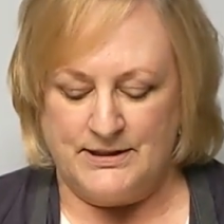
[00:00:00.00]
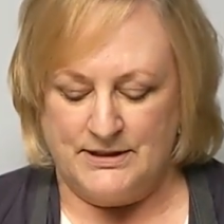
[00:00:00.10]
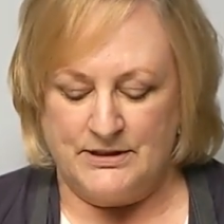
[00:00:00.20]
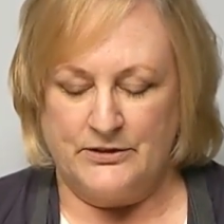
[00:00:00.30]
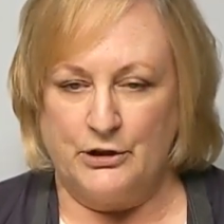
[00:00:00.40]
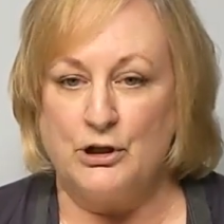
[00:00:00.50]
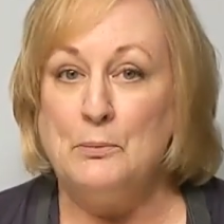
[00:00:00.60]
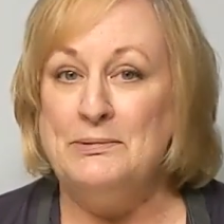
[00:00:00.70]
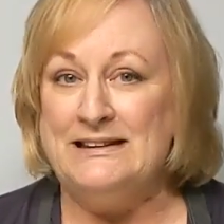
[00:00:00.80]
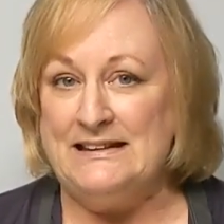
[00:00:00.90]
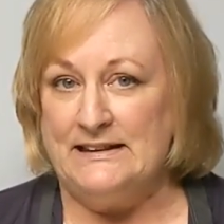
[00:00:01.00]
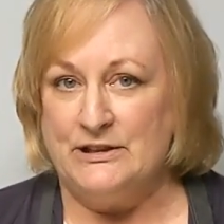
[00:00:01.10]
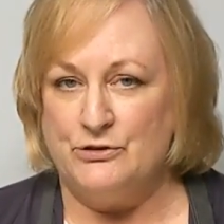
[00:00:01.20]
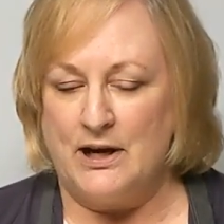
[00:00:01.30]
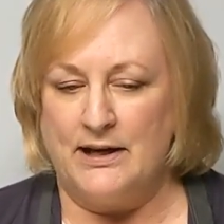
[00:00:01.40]
until they are
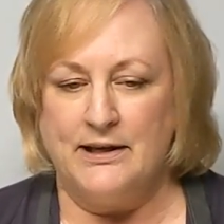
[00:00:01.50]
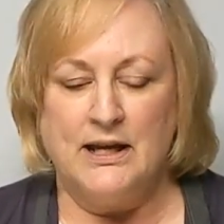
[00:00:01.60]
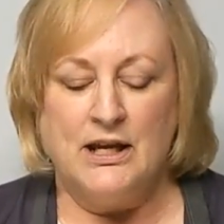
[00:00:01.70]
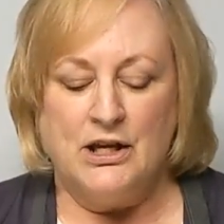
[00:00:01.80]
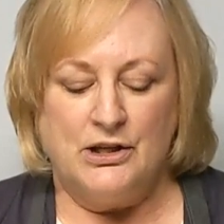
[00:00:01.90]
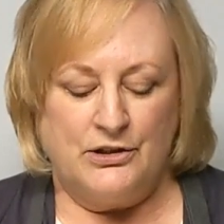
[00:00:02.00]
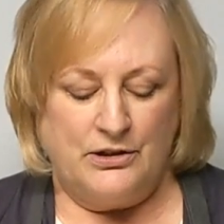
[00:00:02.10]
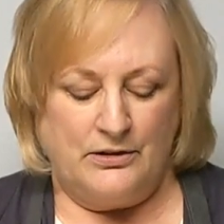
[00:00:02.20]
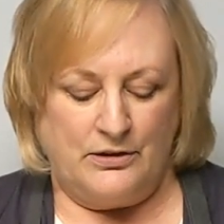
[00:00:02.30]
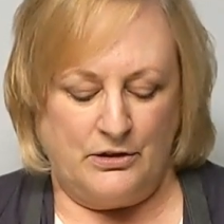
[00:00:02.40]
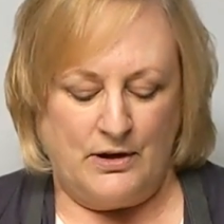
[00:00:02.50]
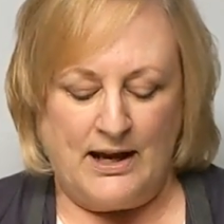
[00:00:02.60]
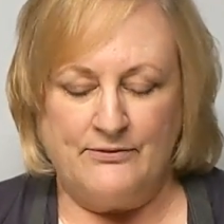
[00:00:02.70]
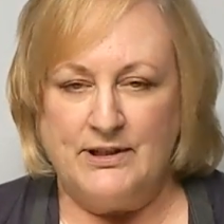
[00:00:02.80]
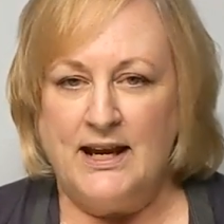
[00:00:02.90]
completely dry. You
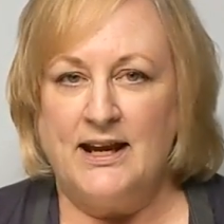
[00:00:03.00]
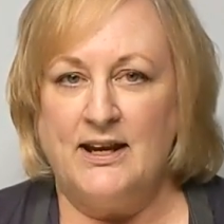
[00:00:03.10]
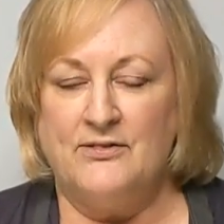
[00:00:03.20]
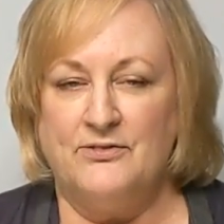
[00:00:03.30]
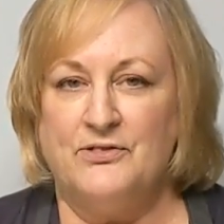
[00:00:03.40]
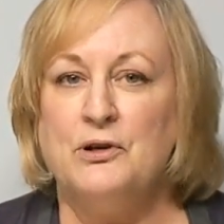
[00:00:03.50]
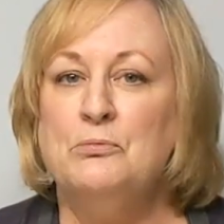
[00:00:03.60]
have to have